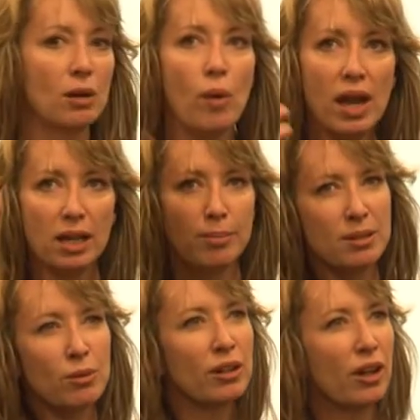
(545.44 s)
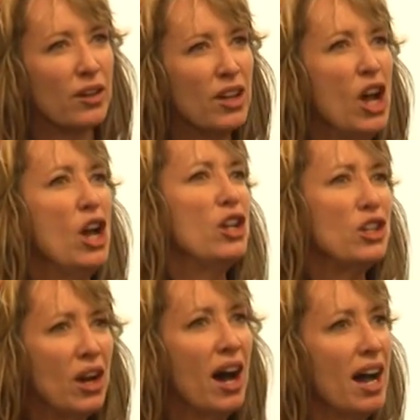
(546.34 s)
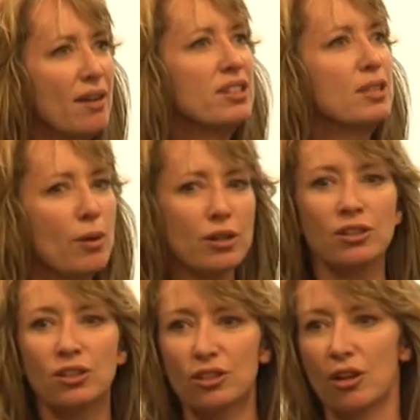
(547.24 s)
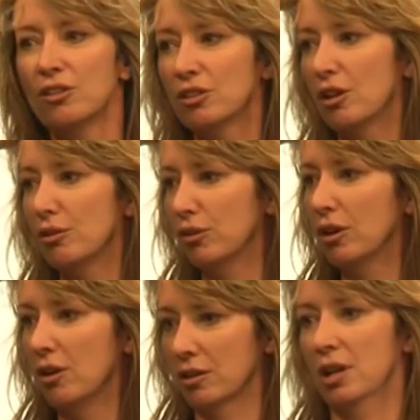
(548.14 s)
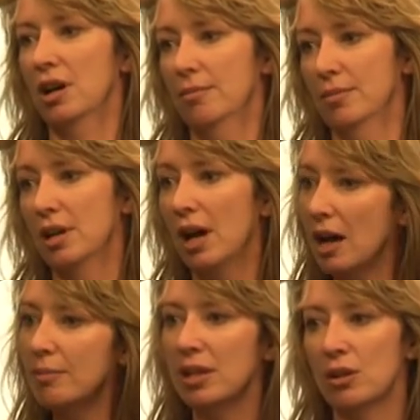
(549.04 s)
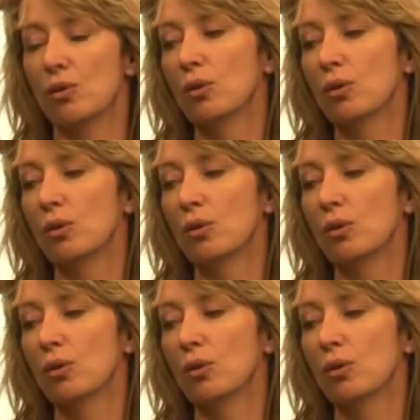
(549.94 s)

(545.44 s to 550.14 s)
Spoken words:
and I wake up in the morning and go, you know, I haven't spoken to so-and-so for a long time. I'm going to